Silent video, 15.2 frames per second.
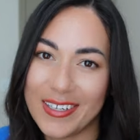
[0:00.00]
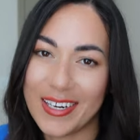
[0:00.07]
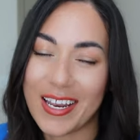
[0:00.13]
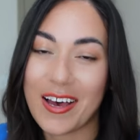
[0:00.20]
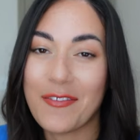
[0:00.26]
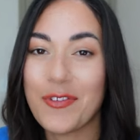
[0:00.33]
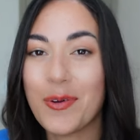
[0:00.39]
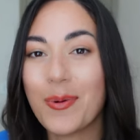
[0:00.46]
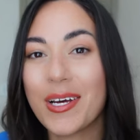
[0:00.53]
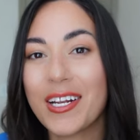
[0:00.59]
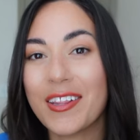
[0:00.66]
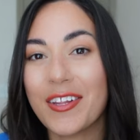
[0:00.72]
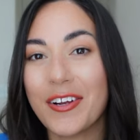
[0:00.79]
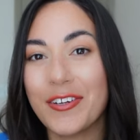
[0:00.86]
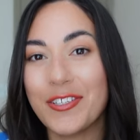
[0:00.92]
Now, if you wanna
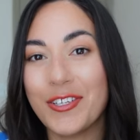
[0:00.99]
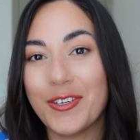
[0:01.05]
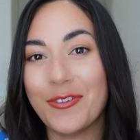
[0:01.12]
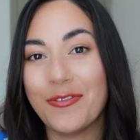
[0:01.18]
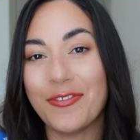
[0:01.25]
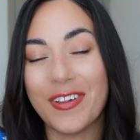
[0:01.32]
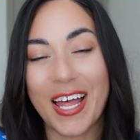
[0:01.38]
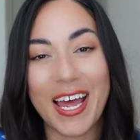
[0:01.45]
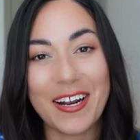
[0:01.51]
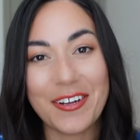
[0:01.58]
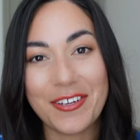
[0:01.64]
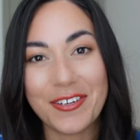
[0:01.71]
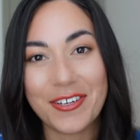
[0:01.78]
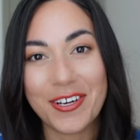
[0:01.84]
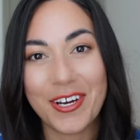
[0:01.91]
to learn to flatter
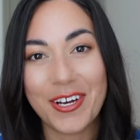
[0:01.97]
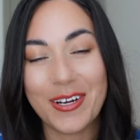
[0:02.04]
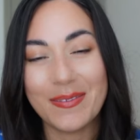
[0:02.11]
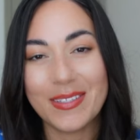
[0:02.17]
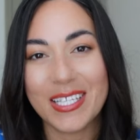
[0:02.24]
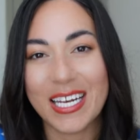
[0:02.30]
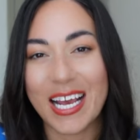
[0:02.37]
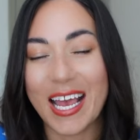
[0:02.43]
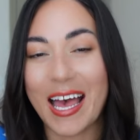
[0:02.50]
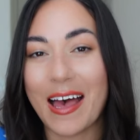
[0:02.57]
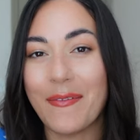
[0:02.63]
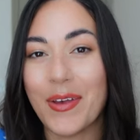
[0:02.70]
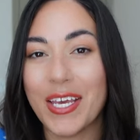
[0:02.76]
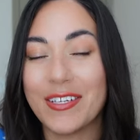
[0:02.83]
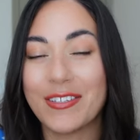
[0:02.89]
your curves, then I
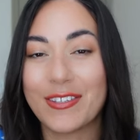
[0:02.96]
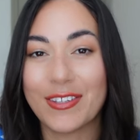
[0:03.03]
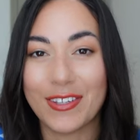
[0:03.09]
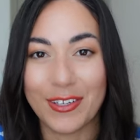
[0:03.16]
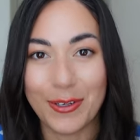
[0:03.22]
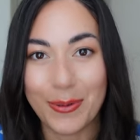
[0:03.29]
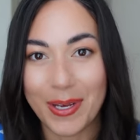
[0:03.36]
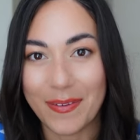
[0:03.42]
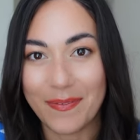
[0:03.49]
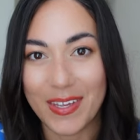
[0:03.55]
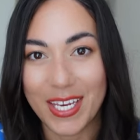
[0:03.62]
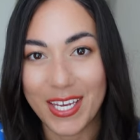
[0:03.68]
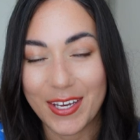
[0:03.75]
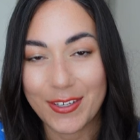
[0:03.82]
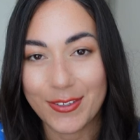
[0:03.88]
have a slew of
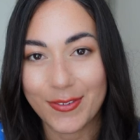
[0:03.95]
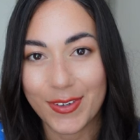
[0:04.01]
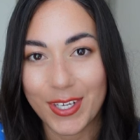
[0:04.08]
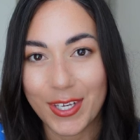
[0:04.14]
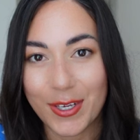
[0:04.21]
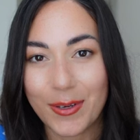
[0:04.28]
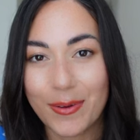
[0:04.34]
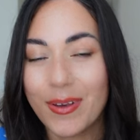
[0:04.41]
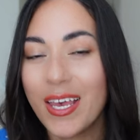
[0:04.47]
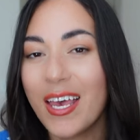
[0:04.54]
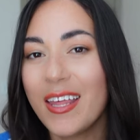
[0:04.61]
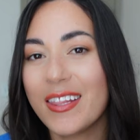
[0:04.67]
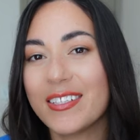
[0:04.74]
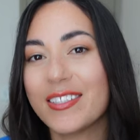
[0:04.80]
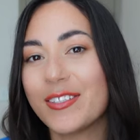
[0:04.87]
videos for you.
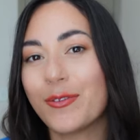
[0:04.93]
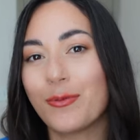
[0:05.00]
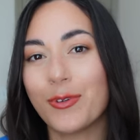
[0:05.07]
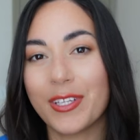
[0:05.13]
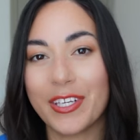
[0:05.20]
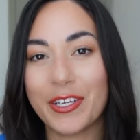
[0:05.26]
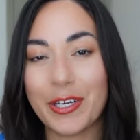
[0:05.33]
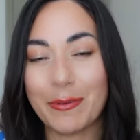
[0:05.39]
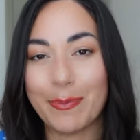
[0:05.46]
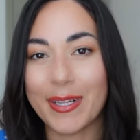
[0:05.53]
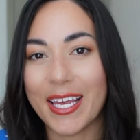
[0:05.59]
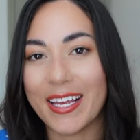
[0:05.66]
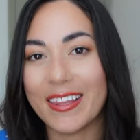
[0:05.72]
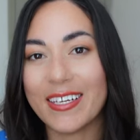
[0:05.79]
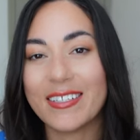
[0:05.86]
This is a really good
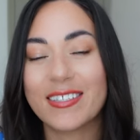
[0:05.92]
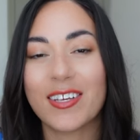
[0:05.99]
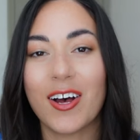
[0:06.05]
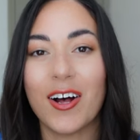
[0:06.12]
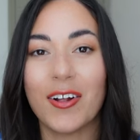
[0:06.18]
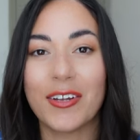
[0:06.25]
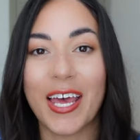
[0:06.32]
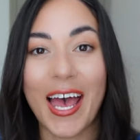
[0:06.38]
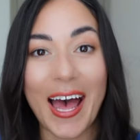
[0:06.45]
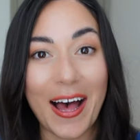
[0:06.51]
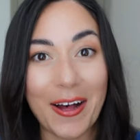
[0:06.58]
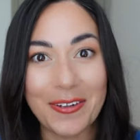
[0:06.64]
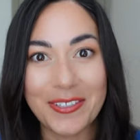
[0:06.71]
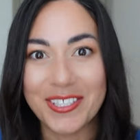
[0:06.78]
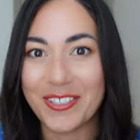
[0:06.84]
playlist called
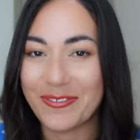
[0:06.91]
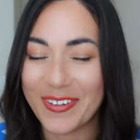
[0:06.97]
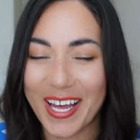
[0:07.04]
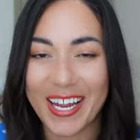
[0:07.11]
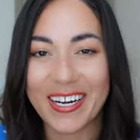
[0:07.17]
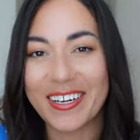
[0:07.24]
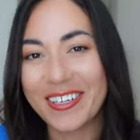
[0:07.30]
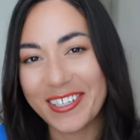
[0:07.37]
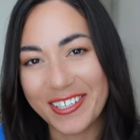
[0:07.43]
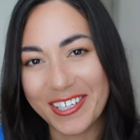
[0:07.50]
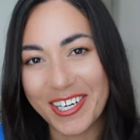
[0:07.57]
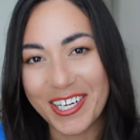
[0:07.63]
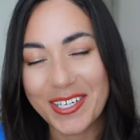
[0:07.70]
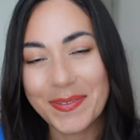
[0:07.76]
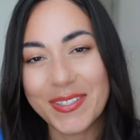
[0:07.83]
How to Flatter Your
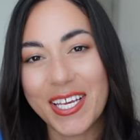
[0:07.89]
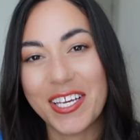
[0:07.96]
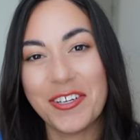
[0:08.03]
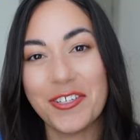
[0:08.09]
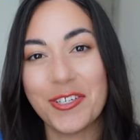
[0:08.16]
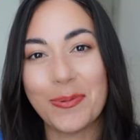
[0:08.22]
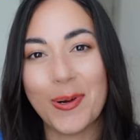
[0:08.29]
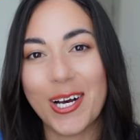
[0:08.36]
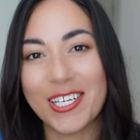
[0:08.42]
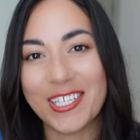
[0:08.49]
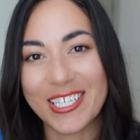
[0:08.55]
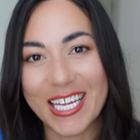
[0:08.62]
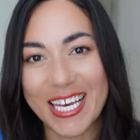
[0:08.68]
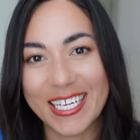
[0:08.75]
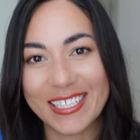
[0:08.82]
Curves that you should
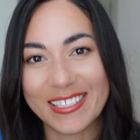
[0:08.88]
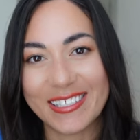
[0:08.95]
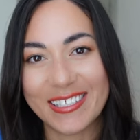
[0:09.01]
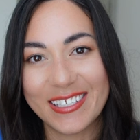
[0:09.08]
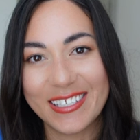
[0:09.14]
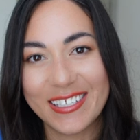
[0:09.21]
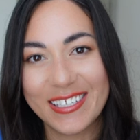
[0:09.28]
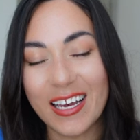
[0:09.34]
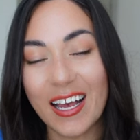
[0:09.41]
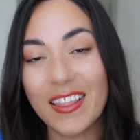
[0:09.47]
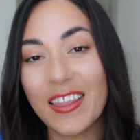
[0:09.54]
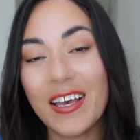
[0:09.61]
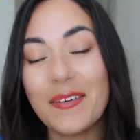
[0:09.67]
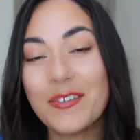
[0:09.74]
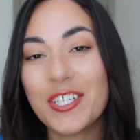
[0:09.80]
watch next. I
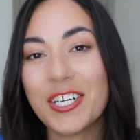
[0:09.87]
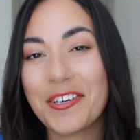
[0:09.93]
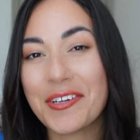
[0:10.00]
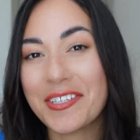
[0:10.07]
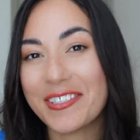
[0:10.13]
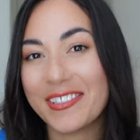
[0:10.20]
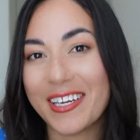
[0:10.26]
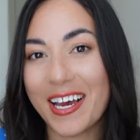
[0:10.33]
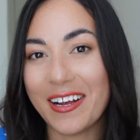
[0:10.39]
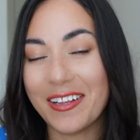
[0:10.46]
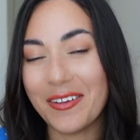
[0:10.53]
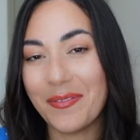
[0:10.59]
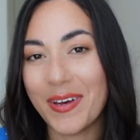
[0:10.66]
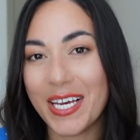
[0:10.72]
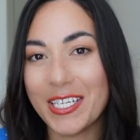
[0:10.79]
love sharing
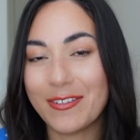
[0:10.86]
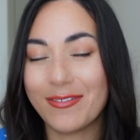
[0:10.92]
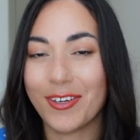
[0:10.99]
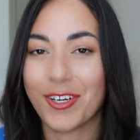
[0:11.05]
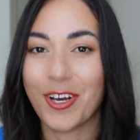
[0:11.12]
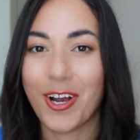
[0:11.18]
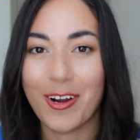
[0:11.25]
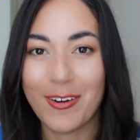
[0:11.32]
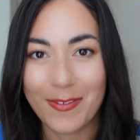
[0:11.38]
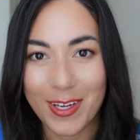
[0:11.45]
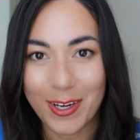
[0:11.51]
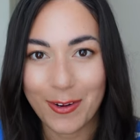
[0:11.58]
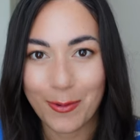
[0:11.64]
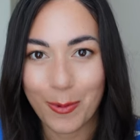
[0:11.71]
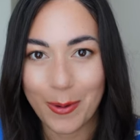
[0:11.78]
style advice for
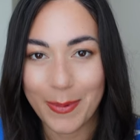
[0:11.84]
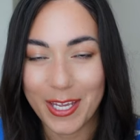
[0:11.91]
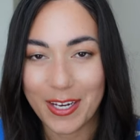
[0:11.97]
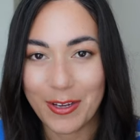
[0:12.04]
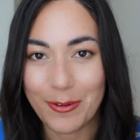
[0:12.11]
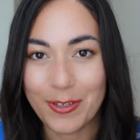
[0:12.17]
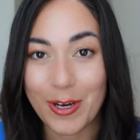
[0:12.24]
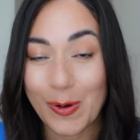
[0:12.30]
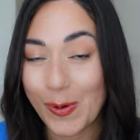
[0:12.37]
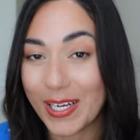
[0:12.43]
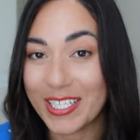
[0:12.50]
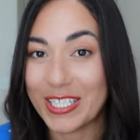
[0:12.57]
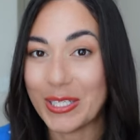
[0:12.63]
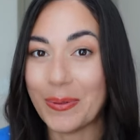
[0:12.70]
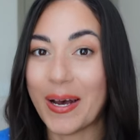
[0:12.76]
curvier women who don't
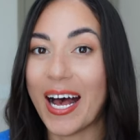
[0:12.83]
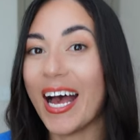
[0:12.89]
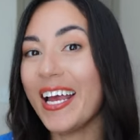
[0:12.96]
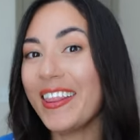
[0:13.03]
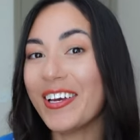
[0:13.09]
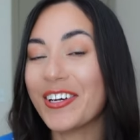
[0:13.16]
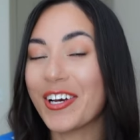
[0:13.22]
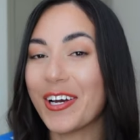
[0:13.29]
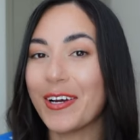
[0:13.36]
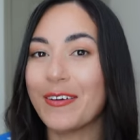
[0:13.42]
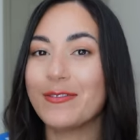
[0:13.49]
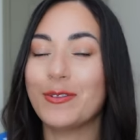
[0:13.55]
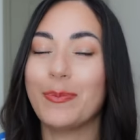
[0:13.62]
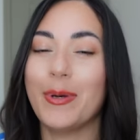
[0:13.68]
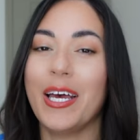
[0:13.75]
want to hide their
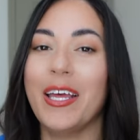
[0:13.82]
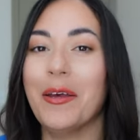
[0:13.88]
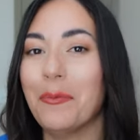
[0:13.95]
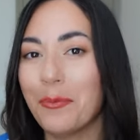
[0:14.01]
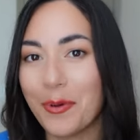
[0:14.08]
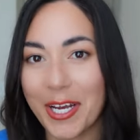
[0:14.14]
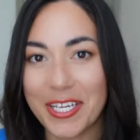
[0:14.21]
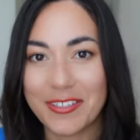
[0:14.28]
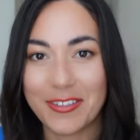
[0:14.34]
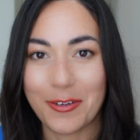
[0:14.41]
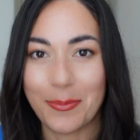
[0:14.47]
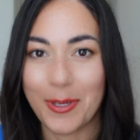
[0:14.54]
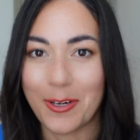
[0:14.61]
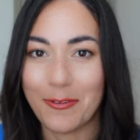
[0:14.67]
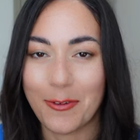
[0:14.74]
curves but embrace their
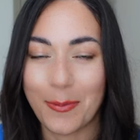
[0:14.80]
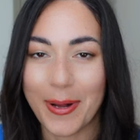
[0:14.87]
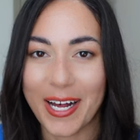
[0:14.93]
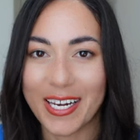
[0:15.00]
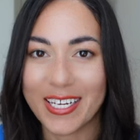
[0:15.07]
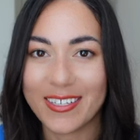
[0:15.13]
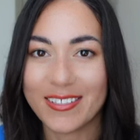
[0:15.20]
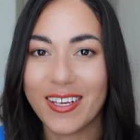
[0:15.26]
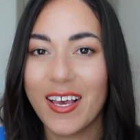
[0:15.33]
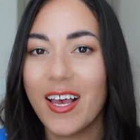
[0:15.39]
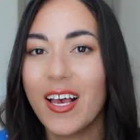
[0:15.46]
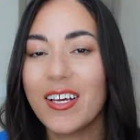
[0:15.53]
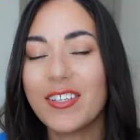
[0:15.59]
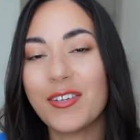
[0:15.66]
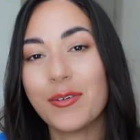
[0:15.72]
beautiful bodies.
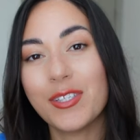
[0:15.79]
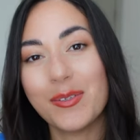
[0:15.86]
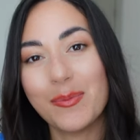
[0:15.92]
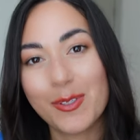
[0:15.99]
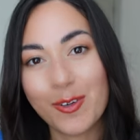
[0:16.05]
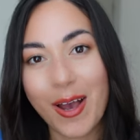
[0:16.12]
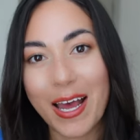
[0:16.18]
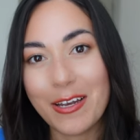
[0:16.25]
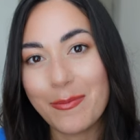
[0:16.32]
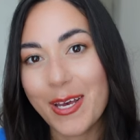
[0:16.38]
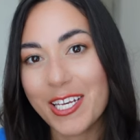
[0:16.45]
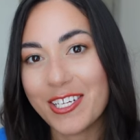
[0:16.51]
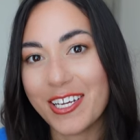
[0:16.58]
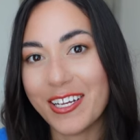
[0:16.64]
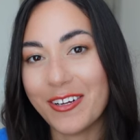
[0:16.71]
So subscribe to my
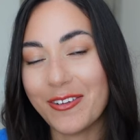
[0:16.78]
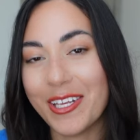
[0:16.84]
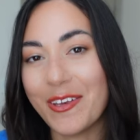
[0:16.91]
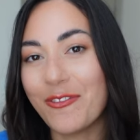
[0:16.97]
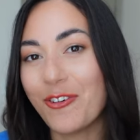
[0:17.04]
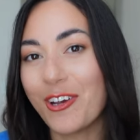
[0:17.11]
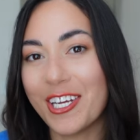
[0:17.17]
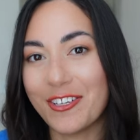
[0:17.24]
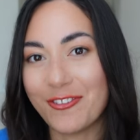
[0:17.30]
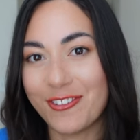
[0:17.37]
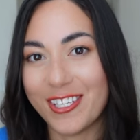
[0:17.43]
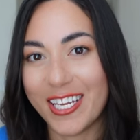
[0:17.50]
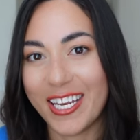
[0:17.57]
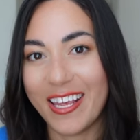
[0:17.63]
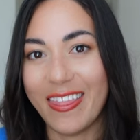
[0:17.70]
channel if you're
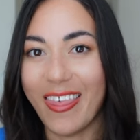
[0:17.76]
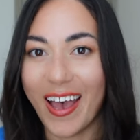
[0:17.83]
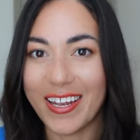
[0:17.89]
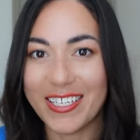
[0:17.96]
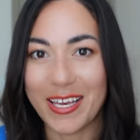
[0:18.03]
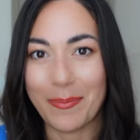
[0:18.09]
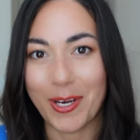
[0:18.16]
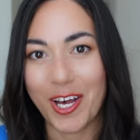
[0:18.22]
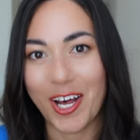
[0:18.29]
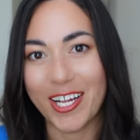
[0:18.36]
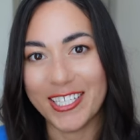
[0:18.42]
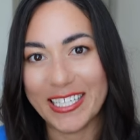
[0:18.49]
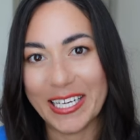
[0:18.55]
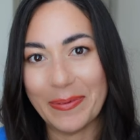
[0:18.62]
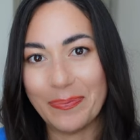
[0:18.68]
interested in that type of
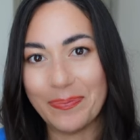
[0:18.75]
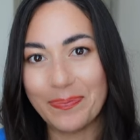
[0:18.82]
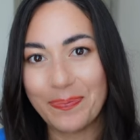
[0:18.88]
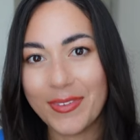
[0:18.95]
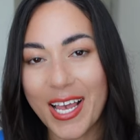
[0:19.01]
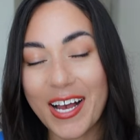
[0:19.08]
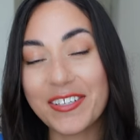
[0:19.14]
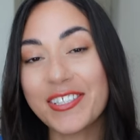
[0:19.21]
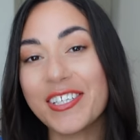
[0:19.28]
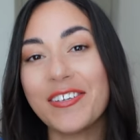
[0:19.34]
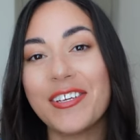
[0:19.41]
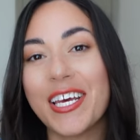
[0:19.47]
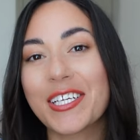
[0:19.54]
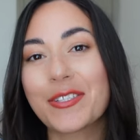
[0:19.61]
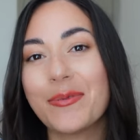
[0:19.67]
content. I'll see you
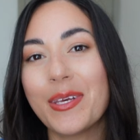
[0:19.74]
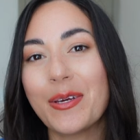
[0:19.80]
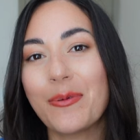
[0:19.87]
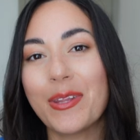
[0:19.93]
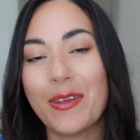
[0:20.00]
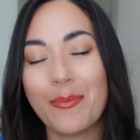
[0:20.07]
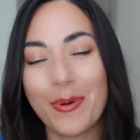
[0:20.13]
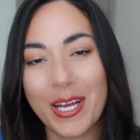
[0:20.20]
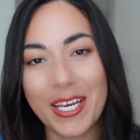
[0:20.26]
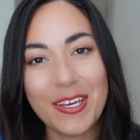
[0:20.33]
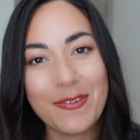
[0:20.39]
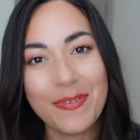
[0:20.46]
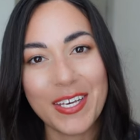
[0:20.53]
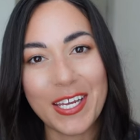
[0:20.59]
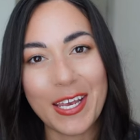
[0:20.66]
next week with a brand
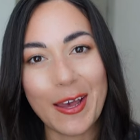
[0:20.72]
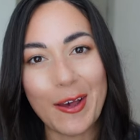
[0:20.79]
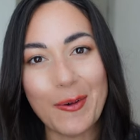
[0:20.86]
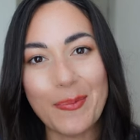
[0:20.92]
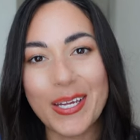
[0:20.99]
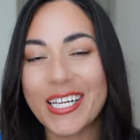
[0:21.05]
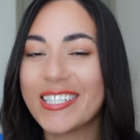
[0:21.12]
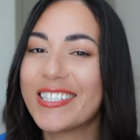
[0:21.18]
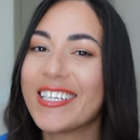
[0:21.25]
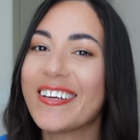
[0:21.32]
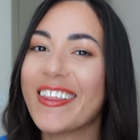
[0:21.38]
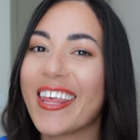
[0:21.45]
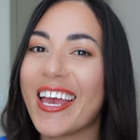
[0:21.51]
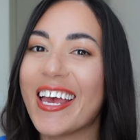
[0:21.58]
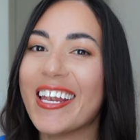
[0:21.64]
new video, but
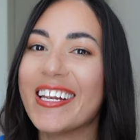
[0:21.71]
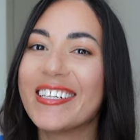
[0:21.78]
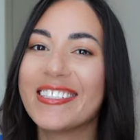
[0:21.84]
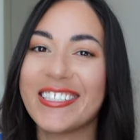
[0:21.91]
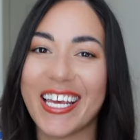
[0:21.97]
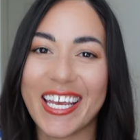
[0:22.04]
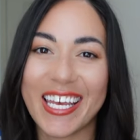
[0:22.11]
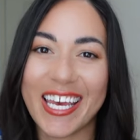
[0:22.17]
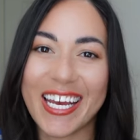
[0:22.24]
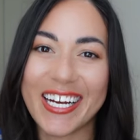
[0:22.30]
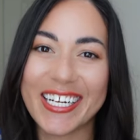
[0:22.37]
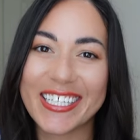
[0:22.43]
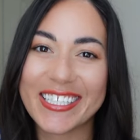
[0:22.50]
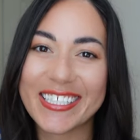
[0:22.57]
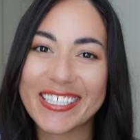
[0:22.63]
until then, take
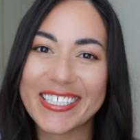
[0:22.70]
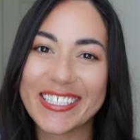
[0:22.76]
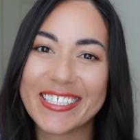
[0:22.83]
care.